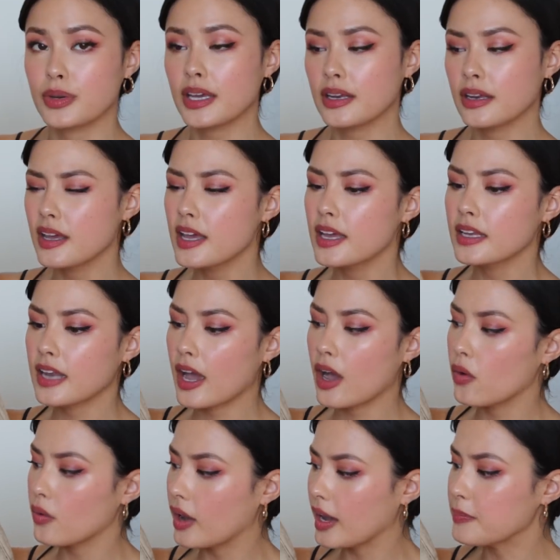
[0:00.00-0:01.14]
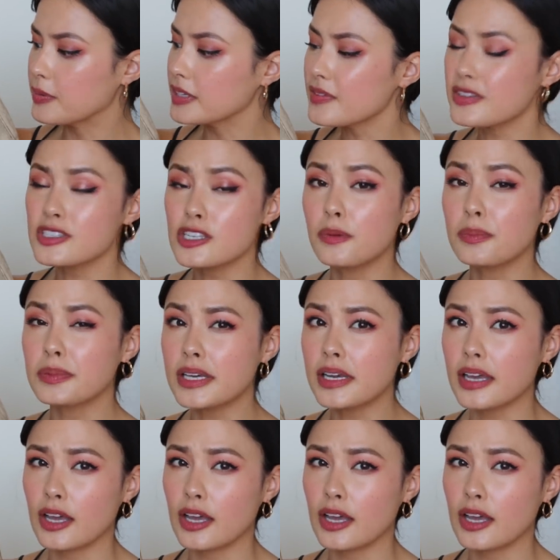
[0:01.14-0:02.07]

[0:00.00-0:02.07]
it. Now, I believe it's the oblique.